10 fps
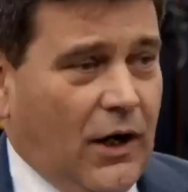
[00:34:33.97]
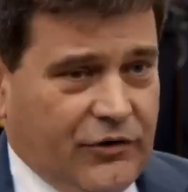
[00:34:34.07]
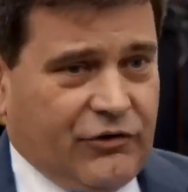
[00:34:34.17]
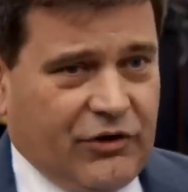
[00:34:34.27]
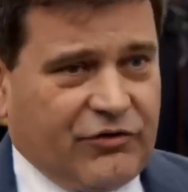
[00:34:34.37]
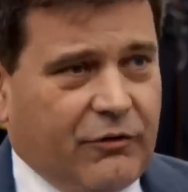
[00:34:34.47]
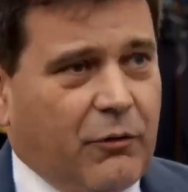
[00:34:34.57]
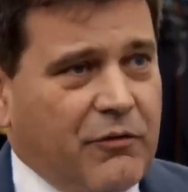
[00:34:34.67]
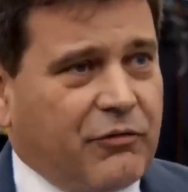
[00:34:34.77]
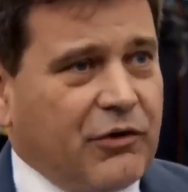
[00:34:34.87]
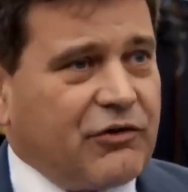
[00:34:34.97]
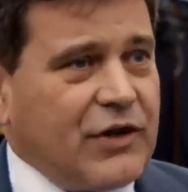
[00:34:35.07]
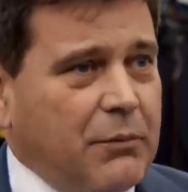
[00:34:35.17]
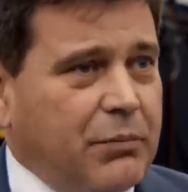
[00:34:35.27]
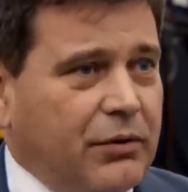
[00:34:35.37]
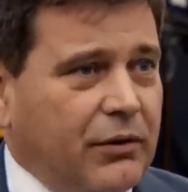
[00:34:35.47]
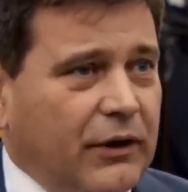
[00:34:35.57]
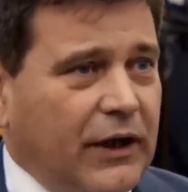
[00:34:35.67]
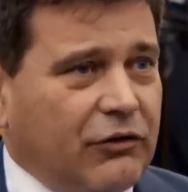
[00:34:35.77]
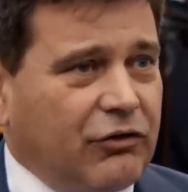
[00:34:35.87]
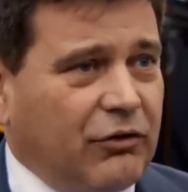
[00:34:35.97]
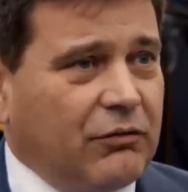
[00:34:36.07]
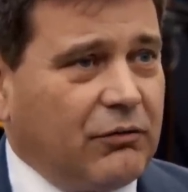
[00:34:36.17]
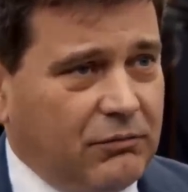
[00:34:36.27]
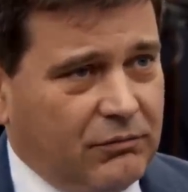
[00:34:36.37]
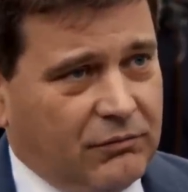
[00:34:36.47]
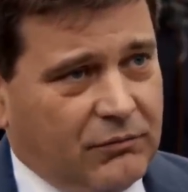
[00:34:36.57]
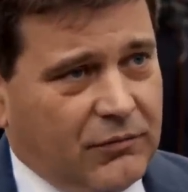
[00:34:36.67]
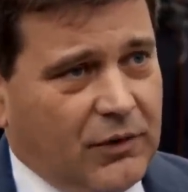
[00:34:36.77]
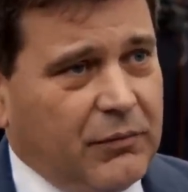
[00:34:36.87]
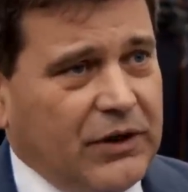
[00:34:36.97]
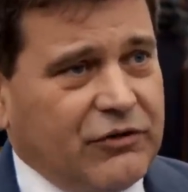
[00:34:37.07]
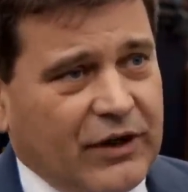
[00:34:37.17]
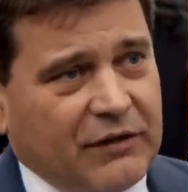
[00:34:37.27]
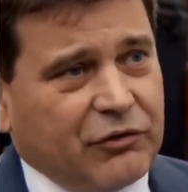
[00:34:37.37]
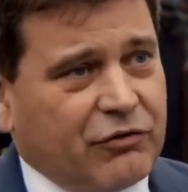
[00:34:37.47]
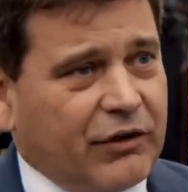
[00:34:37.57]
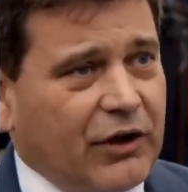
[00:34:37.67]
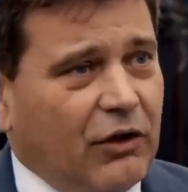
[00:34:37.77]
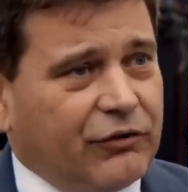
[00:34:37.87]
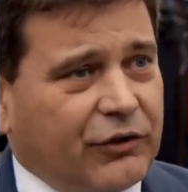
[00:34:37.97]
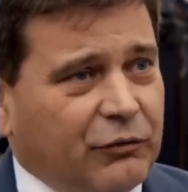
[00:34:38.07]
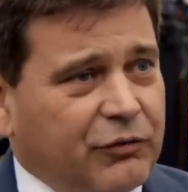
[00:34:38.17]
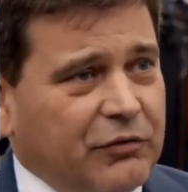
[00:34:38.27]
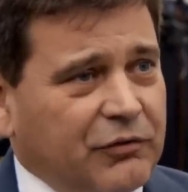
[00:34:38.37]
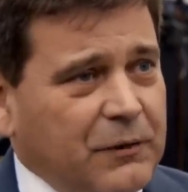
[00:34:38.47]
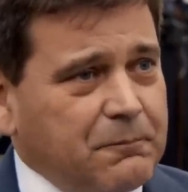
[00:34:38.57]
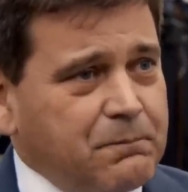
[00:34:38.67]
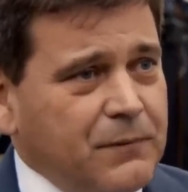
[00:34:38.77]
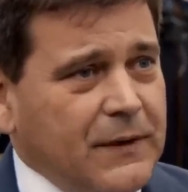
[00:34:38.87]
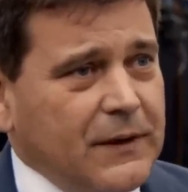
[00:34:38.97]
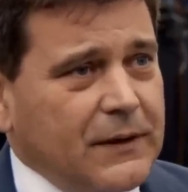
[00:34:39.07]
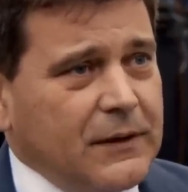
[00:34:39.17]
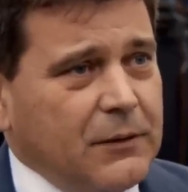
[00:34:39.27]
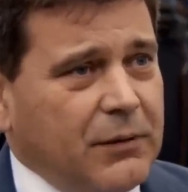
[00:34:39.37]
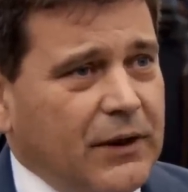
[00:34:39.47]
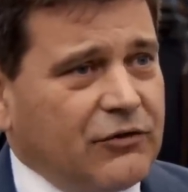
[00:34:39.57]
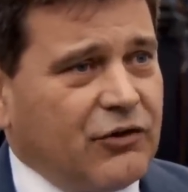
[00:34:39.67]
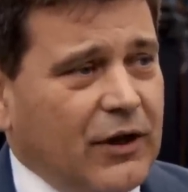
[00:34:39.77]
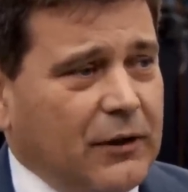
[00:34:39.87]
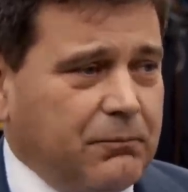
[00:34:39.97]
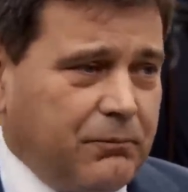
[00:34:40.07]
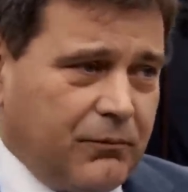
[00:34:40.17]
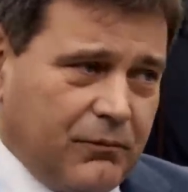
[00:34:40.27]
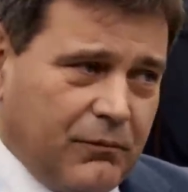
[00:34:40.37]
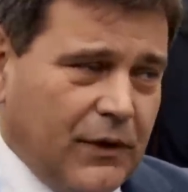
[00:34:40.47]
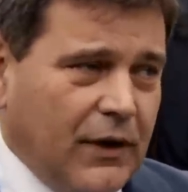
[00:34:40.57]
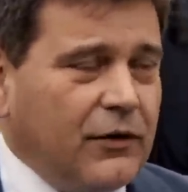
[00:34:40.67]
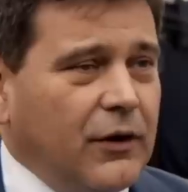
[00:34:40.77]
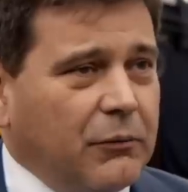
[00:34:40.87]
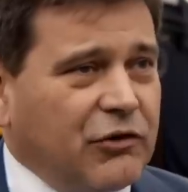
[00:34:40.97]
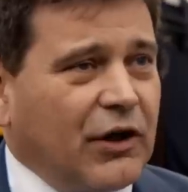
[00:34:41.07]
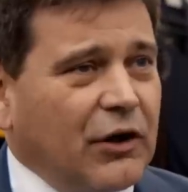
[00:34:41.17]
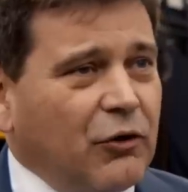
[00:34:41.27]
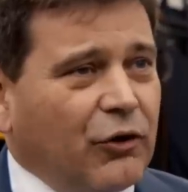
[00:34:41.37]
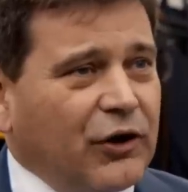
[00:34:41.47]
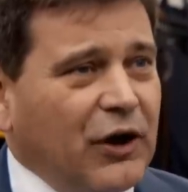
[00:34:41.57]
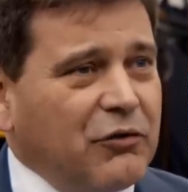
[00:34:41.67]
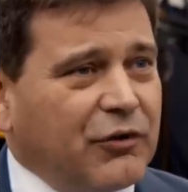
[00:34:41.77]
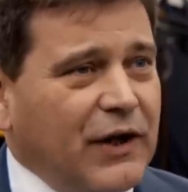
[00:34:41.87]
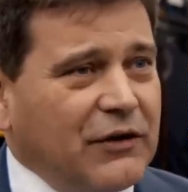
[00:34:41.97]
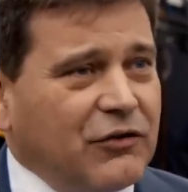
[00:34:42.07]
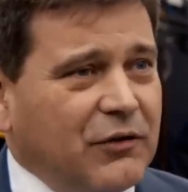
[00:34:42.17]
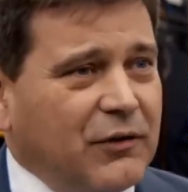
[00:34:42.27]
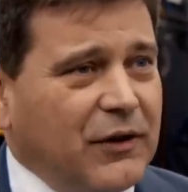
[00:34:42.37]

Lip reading: I suggested that we went for a snap election immediately after triggering Article 50. But Number 10, I'm not going to go for that.